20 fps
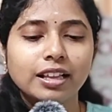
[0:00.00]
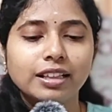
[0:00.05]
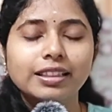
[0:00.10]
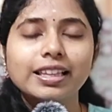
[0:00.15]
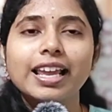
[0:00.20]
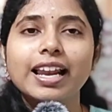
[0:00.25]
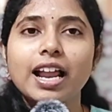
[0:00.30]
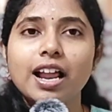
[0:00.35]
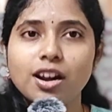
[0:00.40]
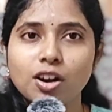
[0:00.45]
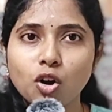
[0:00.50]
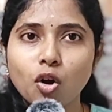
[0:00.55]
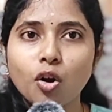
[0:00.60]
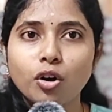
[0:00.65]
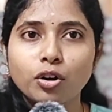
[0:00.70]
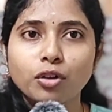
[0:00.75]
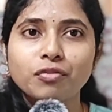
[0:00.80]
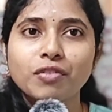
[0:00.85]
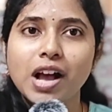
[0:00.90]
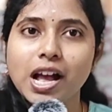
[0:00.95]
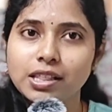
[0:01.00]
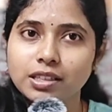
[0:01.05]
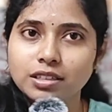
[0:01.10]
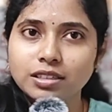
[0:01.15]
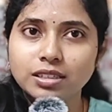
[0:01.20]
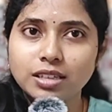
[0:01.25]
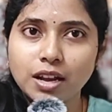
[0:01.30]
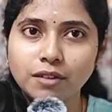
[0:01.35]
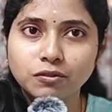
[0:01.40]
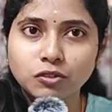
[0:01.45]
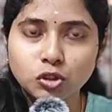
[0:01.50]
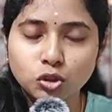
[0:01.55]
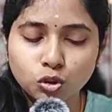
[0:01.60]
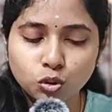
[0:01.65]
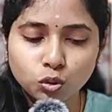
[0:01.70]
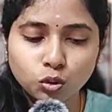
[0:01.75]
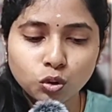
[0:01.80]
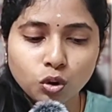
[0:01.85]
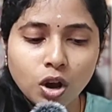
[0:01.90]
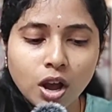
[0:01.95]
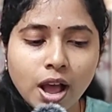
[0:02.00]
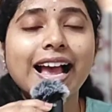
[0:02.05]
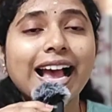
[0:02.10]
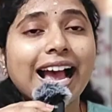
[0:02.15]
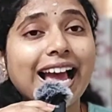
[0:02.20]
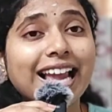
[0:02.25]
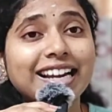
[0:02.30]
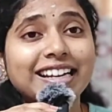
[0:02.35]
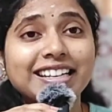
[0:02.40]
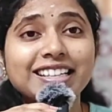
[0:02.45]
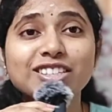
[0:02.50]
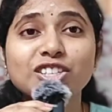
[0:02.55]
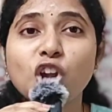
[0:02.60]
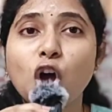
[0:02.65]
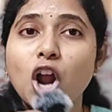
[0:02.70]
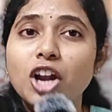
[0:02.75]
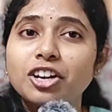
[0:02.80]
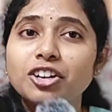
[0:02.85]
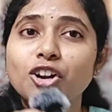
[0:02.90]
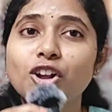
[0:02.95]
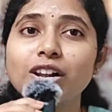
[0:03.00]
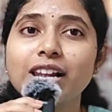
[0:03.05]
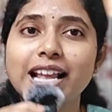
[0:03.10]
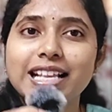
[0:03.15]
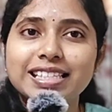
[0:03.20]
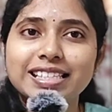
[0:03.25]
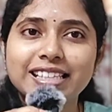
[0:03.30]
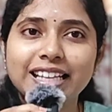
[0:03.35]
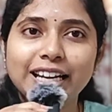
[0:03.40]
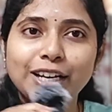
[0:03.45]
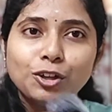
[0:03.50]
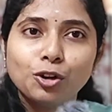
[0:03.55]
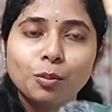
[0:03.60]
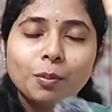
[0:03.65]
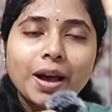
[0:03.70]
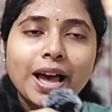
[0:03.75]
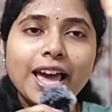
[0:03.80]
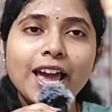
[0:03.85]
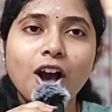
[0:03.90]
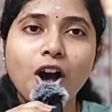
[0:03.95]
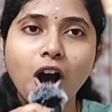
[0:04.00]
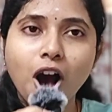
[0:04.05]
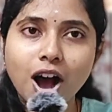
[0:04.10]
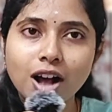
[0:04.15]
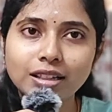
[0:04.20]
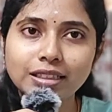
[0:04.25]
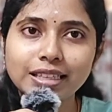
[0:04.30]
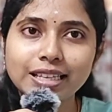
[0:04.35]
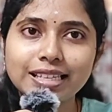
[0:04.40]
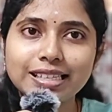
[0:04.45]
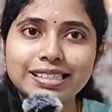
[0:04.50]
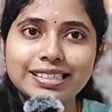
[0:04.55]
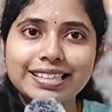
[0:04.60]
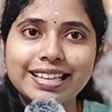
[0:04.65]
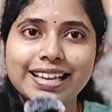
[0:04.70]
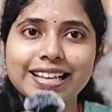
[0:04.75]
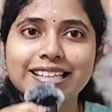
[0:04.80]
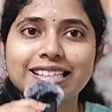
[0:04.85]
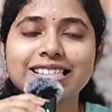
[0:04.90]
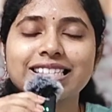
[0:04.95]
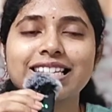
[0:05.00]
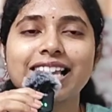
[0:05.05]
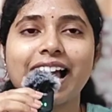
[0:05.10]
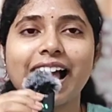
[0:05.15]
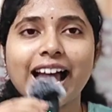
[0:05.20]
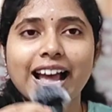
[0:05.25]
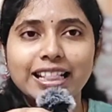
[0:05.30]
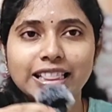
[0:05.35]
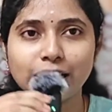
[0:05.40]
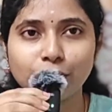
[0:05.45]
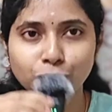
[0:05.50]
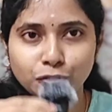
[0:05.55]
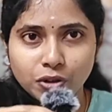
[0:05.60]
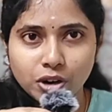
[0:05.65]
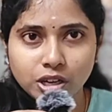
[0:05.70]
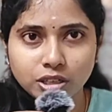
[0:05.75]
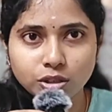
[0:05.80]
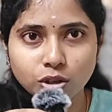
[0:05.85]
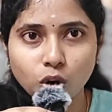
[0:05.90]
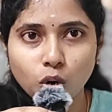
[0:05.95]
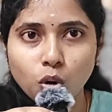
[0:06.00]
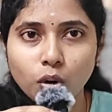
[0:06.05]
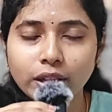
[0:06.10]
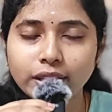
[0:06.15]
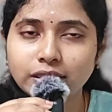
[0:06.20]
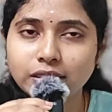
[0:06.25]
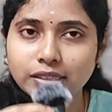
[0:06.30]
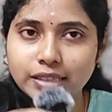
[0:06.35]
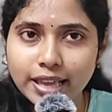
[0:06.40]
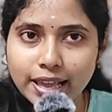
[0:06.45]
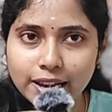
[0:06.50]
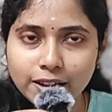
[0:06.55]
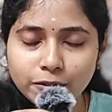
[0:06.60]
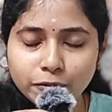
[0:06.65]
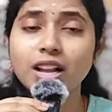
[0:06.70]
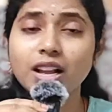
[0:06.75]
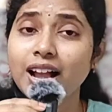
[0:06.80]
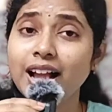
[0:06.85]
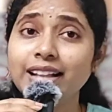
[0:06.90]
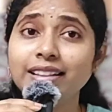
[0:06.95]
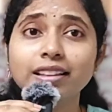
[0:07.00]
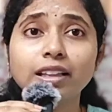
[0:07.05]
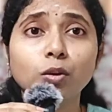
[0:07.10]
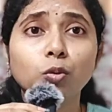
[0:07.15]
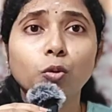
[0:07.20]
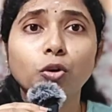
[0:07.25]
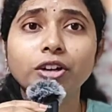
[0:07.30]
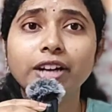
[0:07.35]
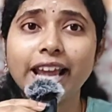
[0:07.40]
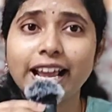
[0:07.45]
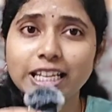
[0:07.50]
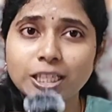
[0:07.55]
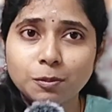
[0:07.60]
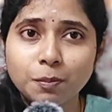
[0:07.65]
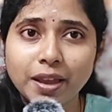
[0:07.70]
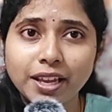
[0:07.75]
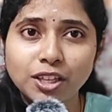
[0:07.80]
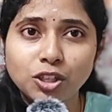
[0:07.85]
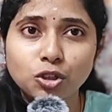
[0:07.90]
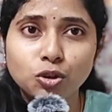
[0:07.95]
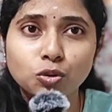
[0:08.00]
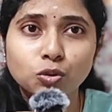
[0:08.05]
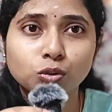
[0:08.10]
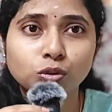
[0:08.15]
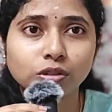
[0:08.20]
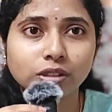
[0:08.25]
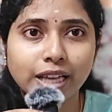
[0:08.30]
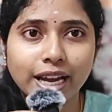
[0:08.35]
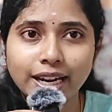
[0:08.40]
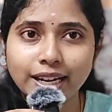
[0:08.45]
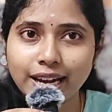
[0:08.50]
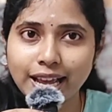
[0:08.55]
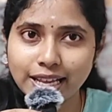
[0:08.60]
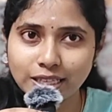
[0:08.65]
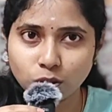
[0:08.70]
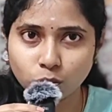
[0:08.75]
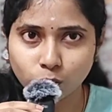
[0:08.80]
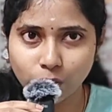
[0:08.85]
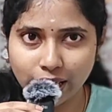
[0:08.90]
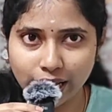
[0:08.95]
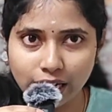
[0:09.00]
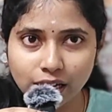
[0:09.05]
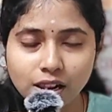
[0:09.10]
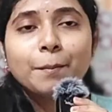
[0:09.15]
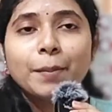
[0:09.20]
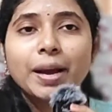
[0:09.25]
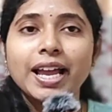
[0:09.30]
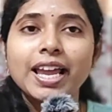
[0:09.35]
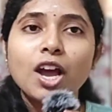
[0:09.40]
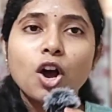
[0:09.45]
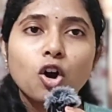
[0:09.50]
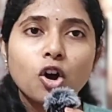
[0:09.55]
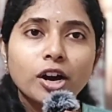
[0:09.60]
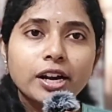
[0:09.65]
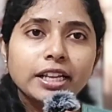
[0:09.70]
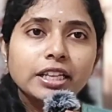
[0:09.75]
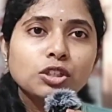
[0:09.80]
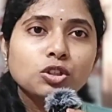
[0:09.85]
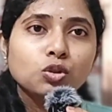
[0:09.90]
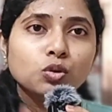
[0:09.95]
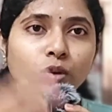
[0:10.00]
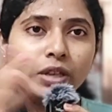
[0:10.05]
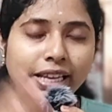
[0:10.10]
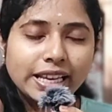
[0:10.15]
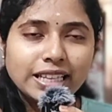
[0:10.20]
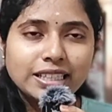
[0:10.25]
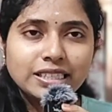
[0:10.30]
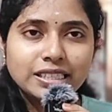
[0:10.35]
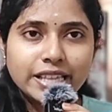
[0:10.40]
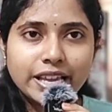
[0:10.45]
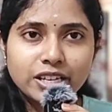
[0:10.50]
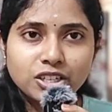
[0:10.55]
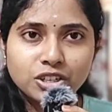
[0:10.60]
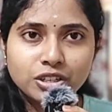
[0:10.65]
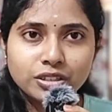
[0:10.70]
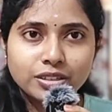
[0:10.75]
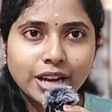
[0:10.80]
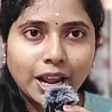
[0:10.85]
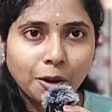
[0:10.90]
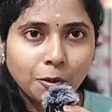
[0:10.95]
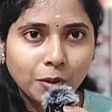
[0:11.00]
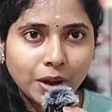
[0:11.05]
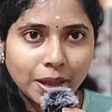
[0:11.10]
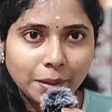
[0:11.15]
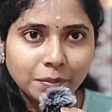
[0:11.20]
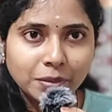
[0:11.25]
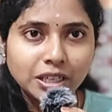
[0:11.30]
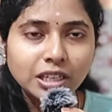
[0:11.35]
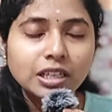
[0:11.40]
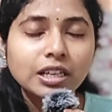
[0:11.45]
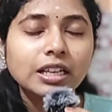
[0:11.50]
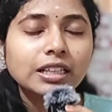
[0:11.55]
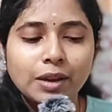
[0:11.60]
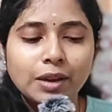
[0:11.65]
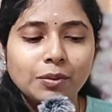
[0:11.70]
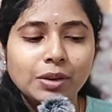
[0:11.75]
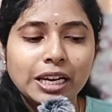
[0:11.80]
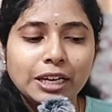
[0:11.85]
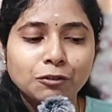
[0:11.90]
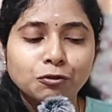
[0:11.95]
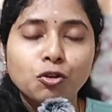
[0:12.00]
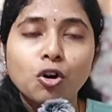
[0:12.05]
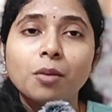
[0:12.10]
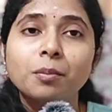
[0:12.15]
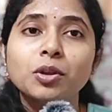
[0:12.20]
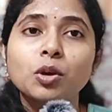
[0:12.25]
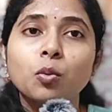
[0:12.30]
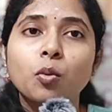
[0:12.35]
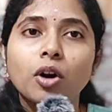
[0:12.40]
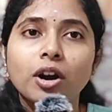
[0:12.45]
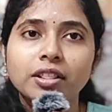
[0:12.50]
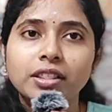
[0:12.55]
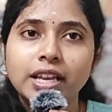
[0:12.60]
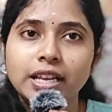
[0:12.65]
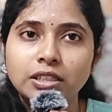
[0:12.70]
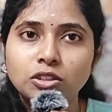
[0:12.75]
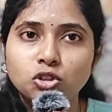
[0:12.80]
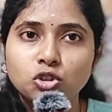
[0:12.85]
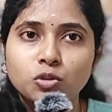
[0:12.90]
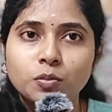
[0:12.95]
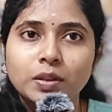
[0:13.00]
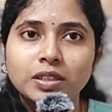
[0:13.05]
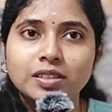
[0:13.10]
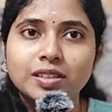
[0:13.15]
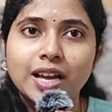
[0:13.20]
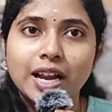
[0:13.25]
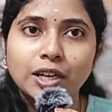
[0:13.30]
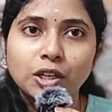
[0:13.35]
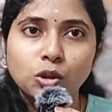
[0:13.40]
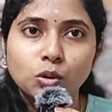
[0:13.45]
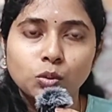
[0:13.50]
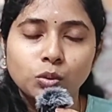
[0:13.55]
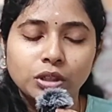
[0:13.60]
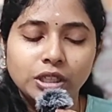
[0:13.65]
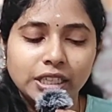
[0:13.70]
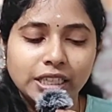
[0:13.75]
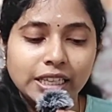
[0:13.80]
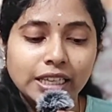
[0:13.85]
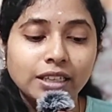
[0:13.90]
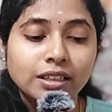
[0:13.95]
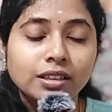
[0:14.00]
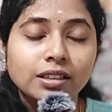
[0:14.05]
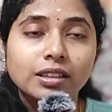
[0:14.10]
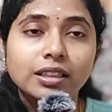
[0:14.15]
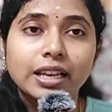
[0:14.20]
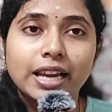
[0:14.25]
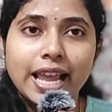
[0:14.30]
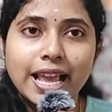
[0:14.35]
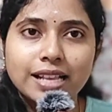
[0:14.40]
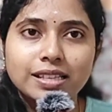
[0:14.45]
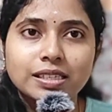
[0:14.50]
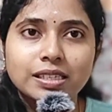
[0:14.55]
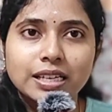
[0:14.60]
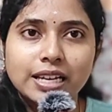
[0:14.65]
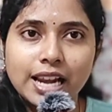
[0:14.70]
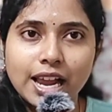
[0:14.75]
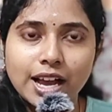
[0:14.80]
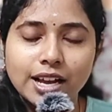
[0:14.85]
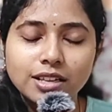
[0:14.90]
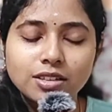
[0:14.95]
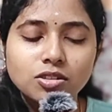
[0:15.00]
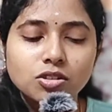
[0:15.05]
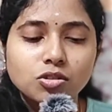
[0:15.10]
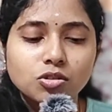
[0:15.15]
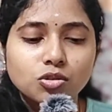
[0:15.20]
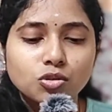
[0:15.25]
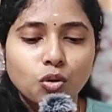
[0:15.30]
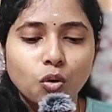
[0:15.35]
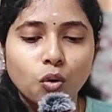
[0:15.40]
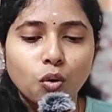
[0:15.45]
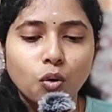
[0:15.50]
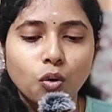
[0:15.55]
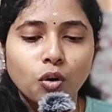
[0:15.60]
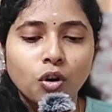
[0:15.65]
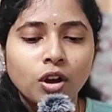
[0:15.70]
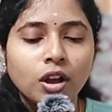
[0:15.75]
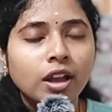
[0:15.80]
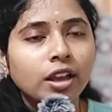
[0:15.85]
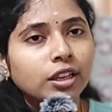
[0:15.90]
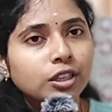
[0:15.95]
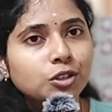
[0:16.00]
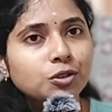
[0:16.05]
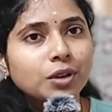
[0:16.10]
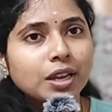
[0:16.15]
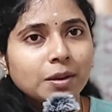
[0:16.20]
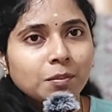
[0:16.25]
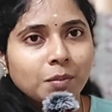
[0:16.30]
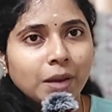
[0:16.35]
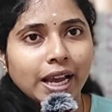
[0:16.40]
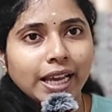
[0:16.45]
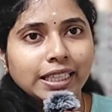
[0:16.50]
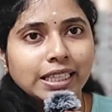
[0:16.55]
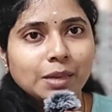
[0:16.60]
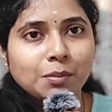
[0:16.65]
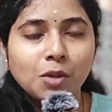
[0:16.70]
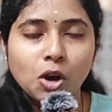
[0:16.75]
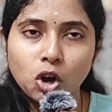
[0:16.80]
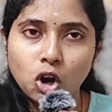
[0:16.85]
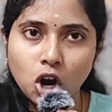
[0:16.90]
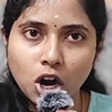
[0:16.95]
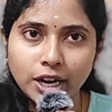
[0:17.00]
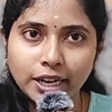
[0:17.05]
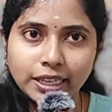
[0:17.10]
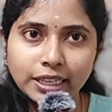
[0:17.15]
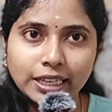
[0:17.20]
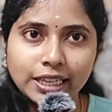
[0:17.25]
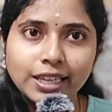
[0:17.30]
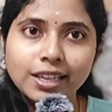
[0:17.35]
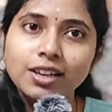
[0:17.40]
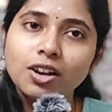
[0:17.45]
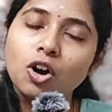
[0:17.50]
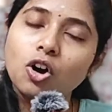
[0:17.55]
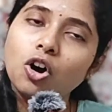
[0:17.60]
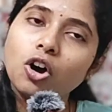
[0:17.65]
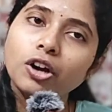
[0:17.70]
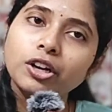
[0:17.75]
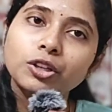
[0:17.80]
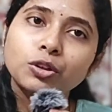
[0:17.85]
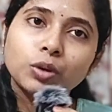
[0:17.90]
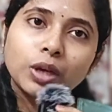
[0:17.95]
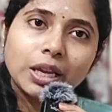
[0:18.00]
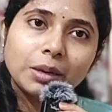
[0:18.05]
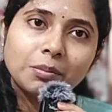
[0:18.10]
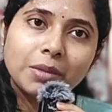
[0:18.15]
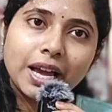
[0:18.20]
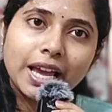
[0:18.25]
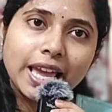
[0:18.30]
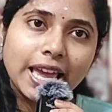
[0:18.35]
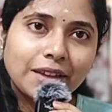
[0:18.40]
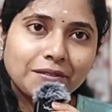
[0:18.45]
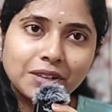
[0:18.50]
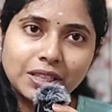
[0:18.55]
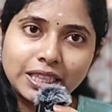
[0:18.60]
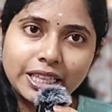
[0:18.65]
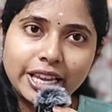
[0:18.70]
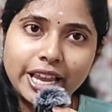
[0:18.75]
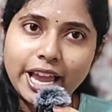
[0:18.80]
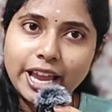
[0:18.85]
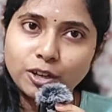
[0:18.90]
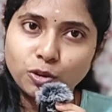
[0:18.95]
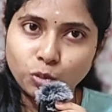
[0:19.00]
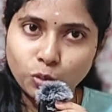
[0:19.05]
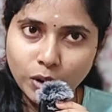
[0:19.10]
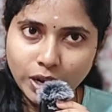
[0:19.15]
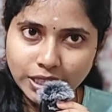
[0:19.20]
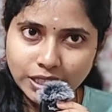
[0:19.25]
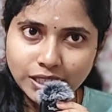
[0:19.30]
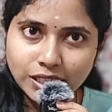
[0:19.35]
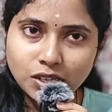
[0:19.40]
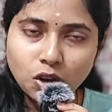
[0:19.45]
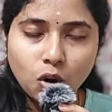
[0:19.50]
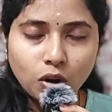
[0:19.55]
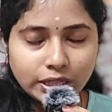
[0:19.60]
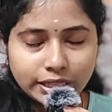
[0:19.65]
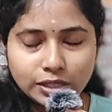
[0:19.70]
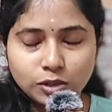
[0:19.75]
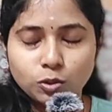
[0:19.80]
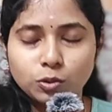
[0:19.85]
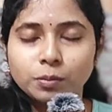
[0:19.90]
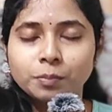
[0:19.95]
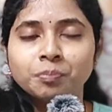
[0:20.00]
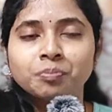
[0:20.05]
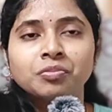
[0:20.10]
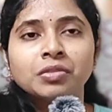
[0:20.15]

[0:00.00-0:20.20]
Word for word: there are a lot of other stuffs too and it is not at all necessary to buy all these things at the first go itself and they won't expect you that as well buy according to each session's requirement they will inform you what are the instruments that you need the next class so you can buy them accordingly or you can buy everything at once also